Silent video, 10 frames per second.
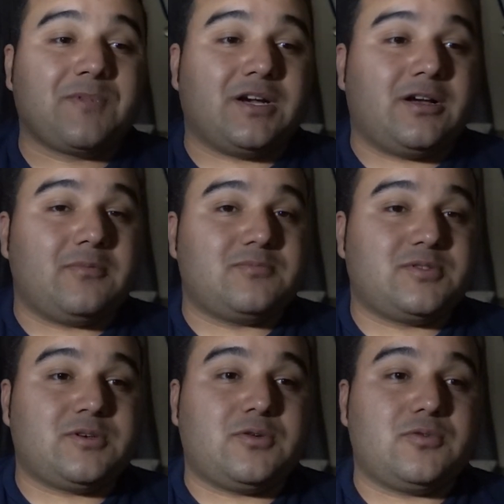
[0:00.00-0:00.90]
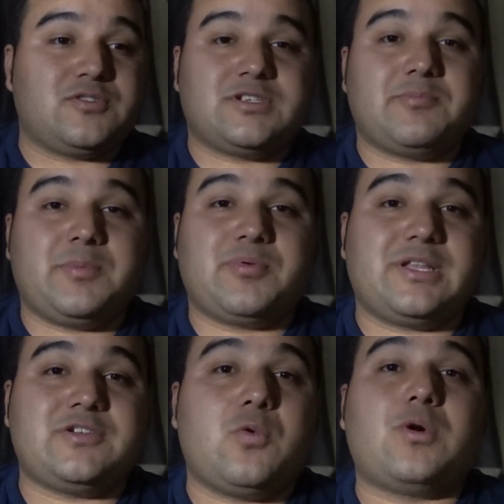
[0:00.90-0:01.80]
Um, so there's some people
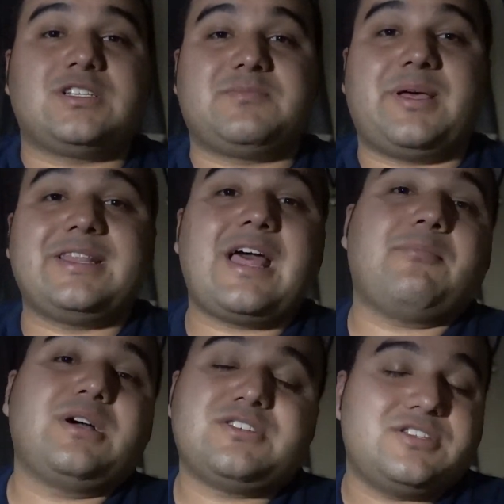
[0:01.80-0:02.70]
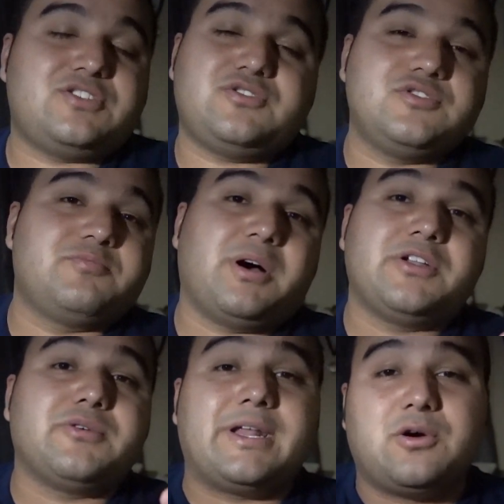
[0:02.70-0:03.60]
that don't want to spend that much. They just use
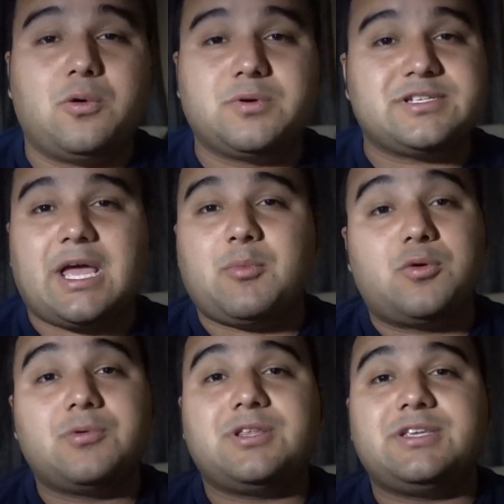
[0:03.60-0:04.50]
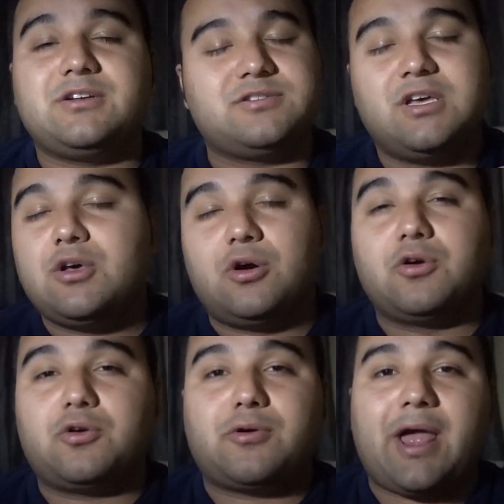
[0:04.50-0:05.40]
Bondo, and over time, over the years,
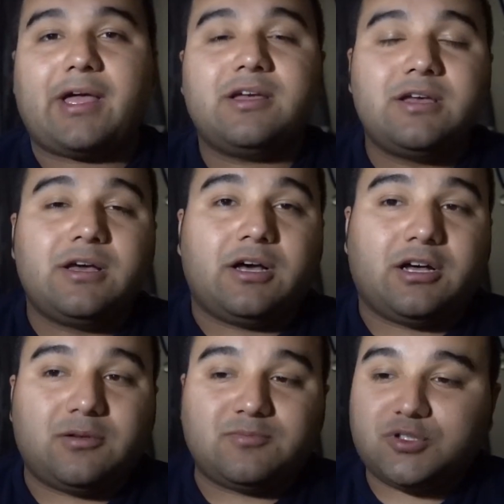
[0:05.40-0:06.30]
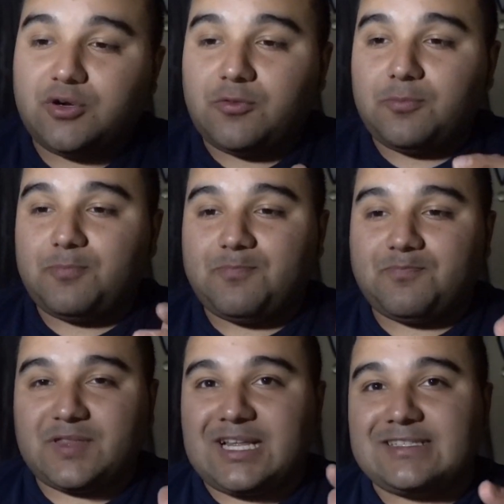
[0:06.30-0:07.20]
oh crack. Um, so
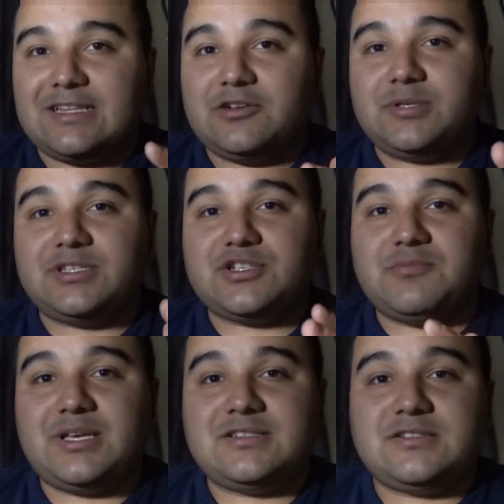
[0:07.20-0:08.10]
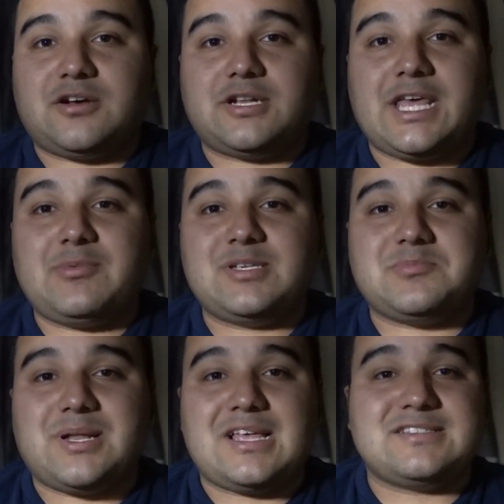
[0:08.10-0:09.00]
that's a little bit touching bases on
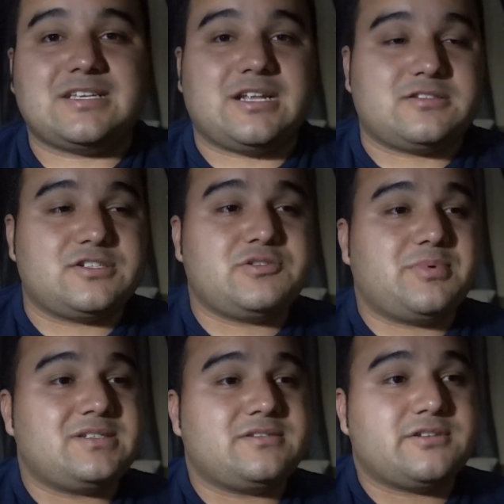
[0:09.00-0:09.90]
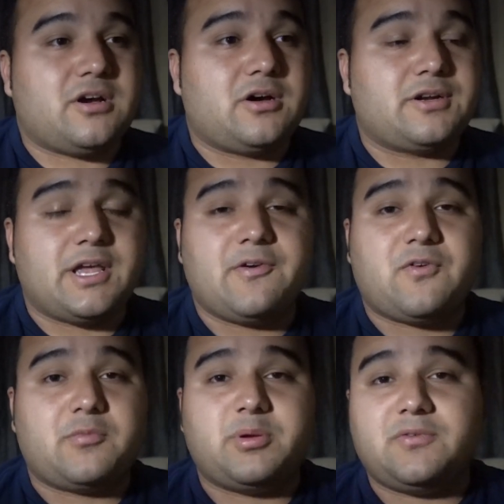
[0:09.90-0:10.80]
ABS plastic. Now touching bases on
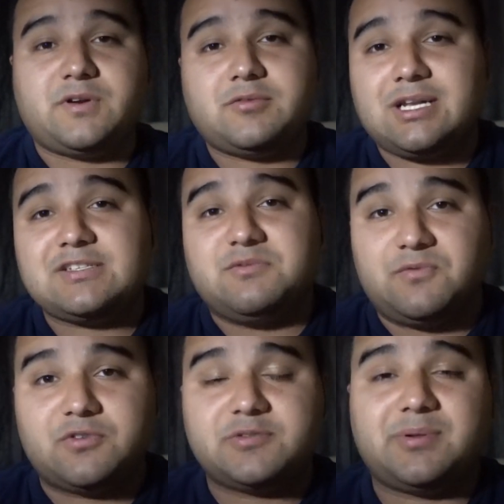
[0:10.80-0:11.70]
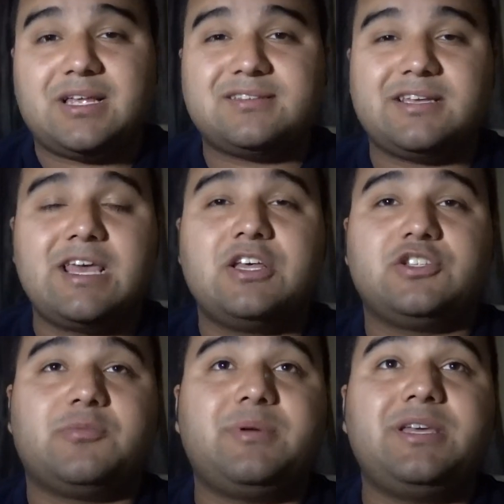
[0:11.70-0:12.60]
FRP, fiberglass reinforced plastic.
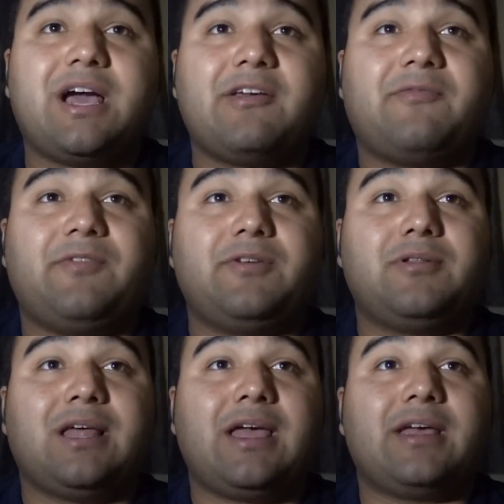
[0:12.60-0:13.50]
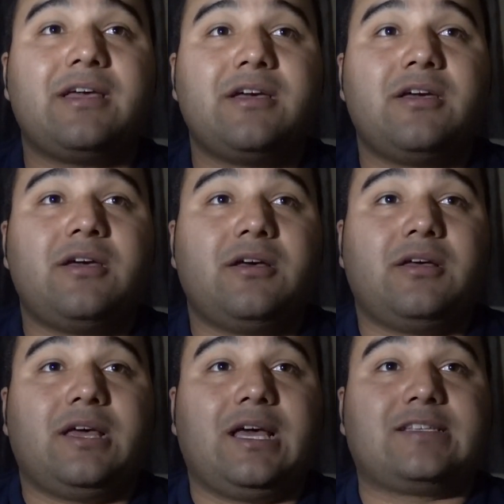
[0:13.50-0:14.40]
To me, I feel like
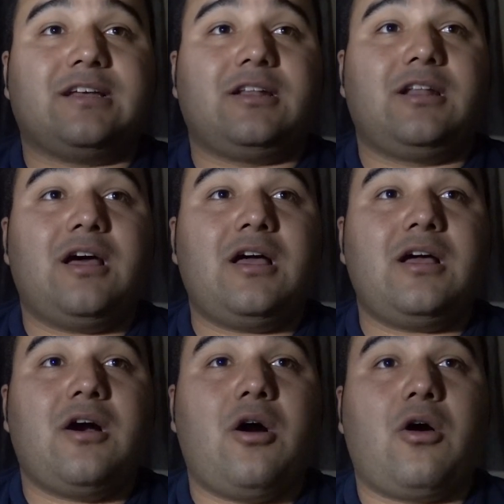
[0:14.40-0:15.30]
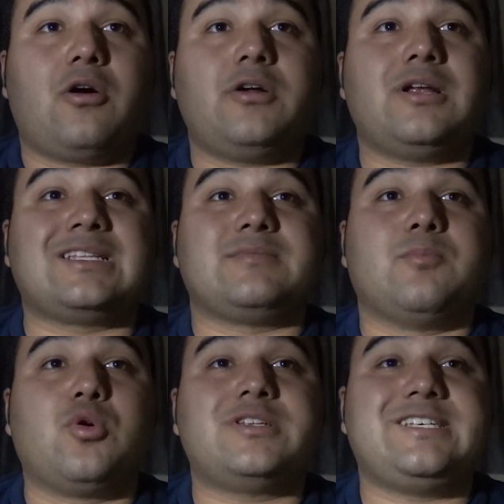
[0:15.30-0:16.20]
it's a lot harder it's
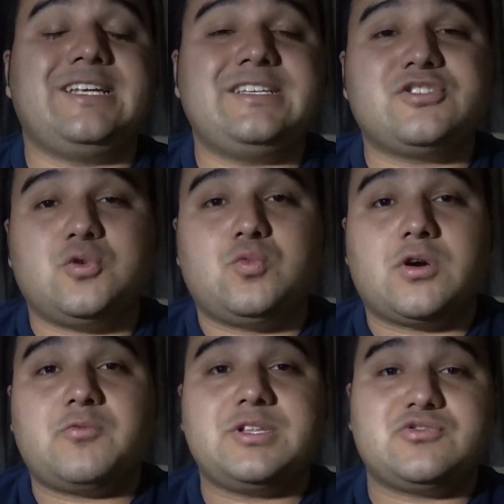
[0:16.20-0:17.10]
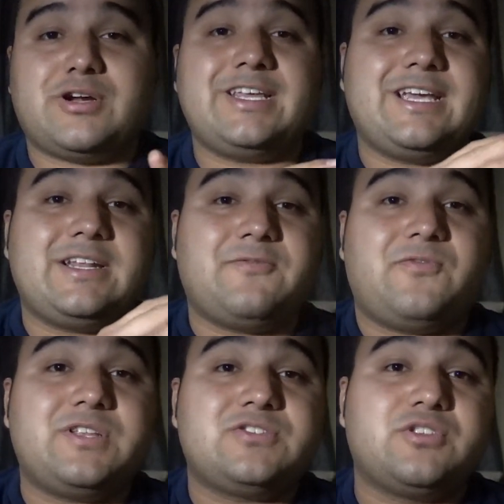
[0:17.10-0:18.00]
more tedious to work with trying to get it
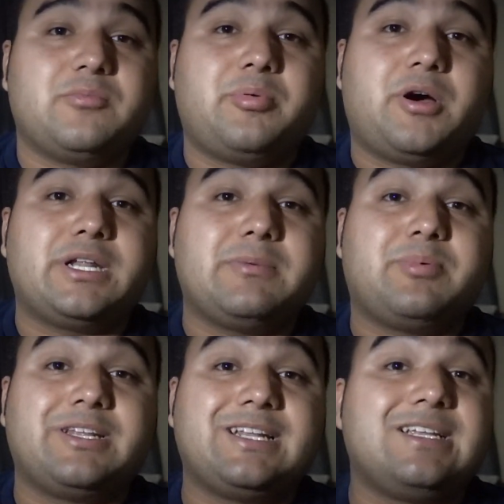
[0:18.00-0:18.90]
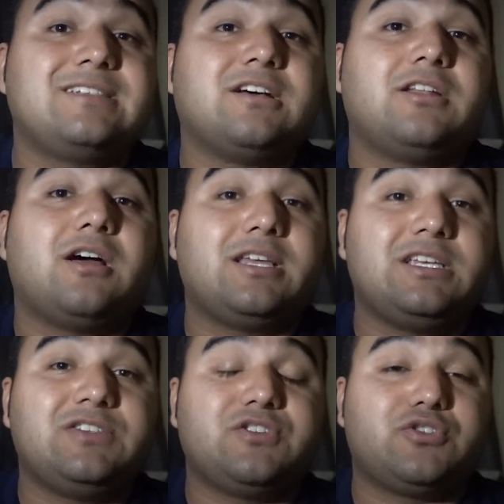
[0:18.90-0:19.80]
fit to the body but it is a lot
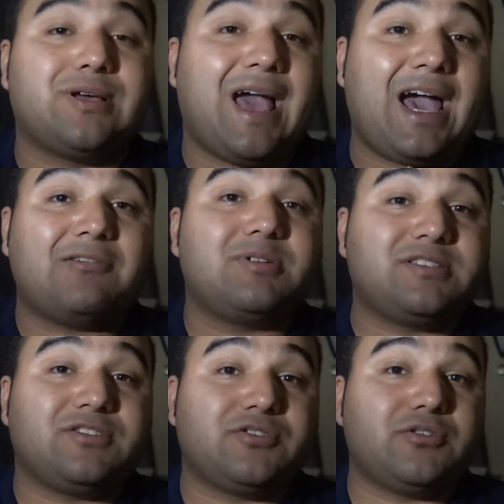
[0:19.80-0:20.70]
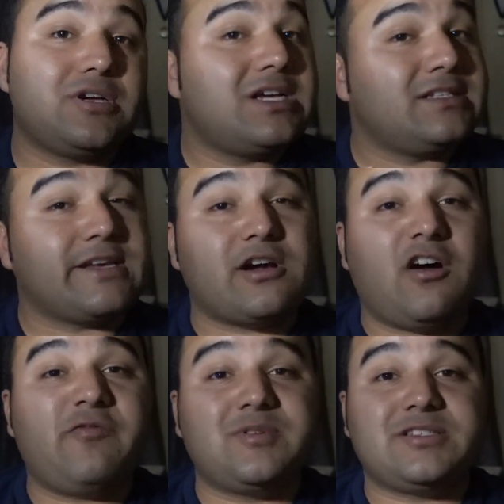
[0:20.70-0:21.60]
easier to add material take
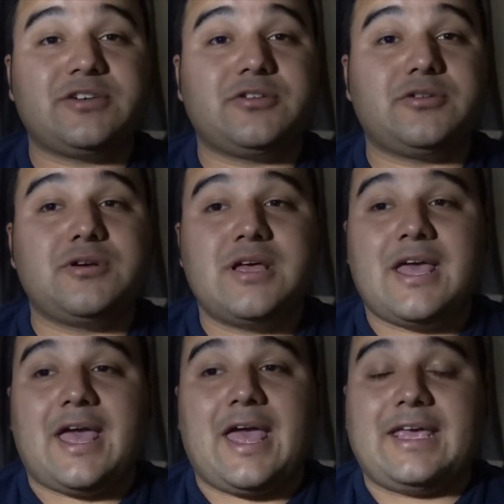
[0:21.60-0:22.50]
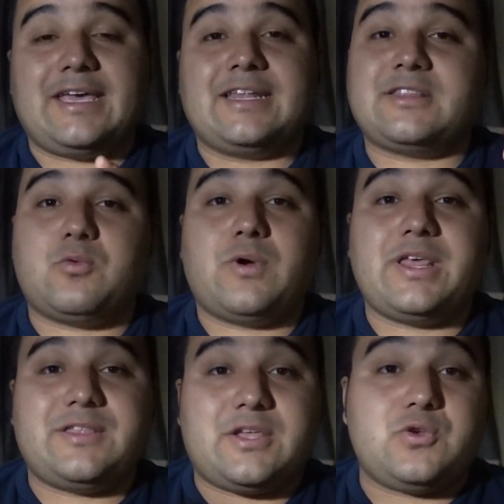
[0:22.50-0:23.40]
off material and get it the
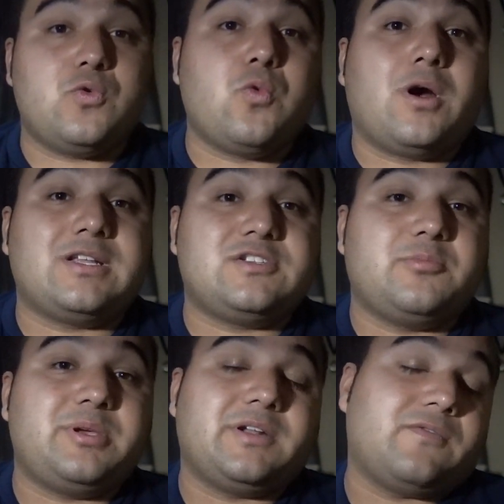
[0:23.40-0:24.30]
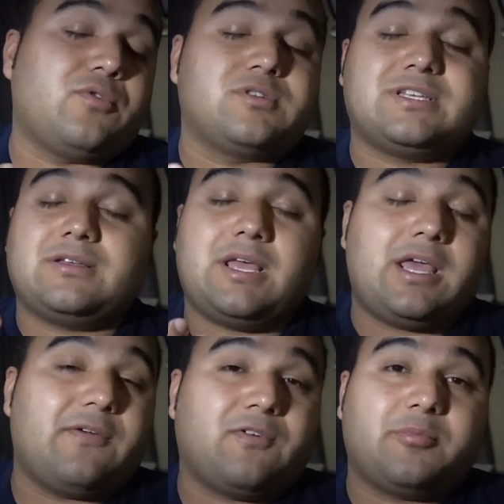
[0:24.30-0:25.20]
way that you want it to be and of course
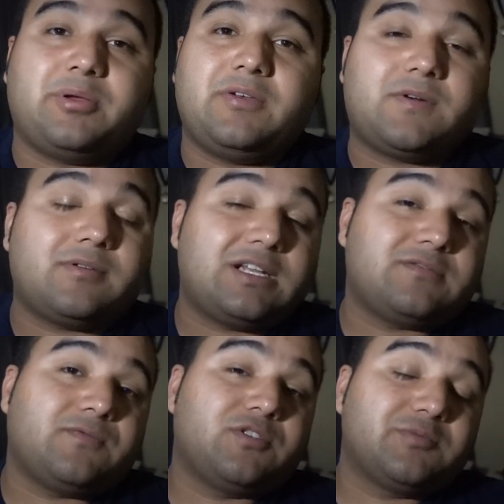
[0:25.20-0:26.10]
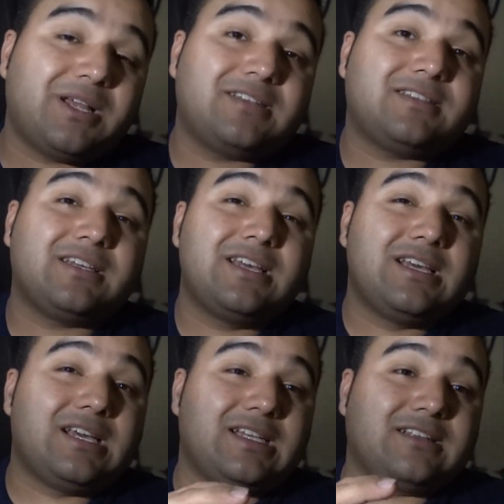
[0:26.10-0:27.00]
FRP, fiberglass reinforced plastic,
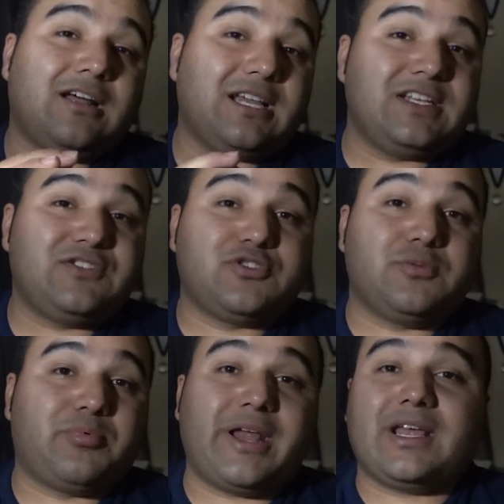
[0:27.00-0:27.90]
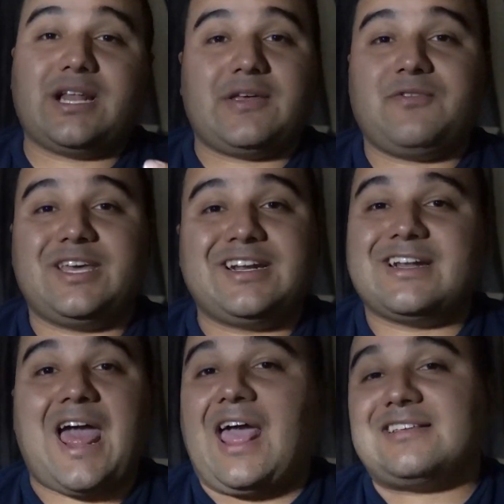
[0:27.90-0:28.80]
is a lot easier to break. Like if you get in
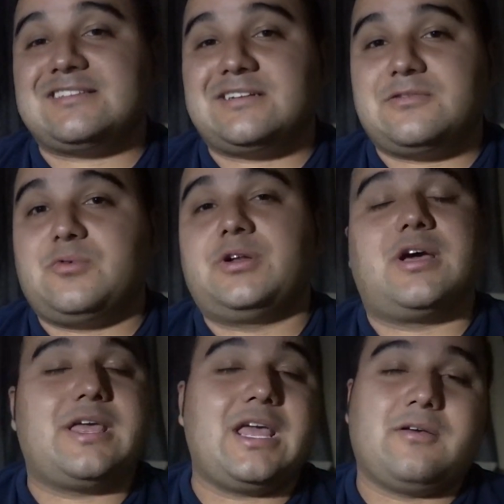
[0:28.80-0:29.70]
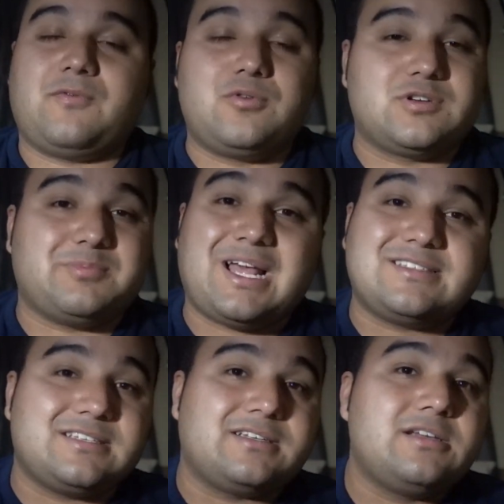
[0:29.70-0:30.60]
an accident and whatnot, of course,
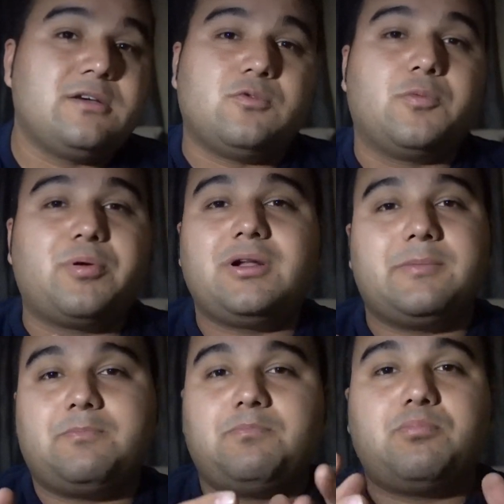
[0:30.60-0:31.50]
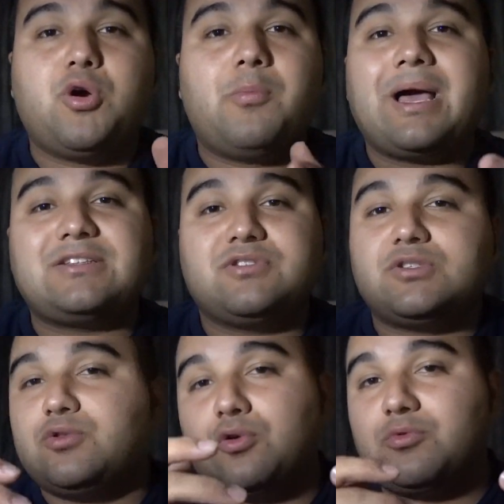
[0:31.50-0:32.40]
plastic will probably go back to
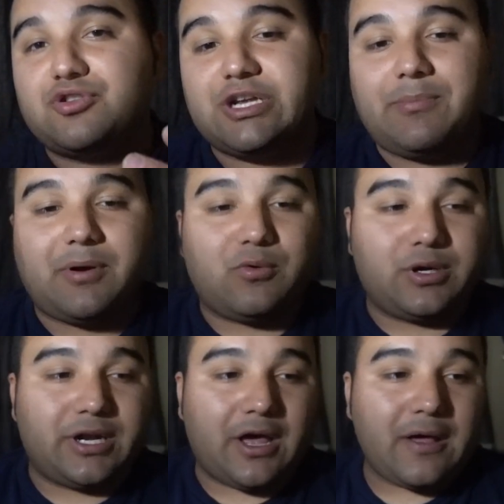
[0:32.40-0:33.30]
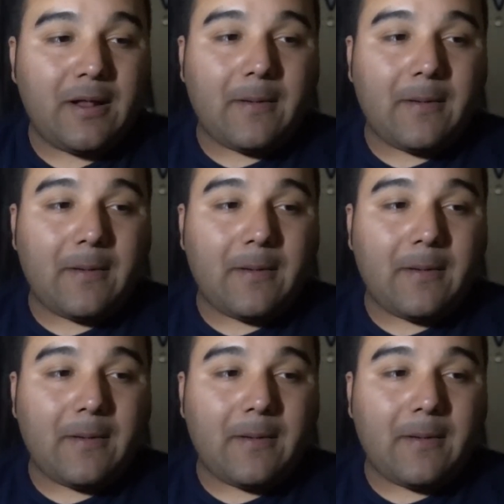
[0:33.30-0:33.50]
its normal shape and whatnot.